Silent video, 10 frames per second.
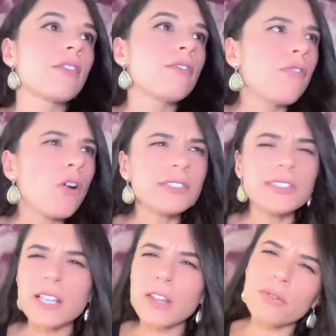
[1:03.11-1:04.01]

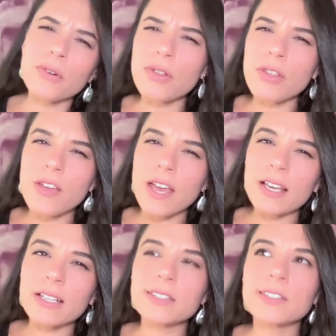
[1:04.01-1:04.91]
forcing through
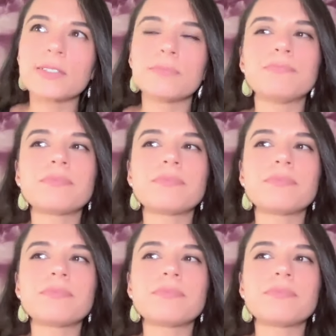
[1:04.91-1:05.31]
things,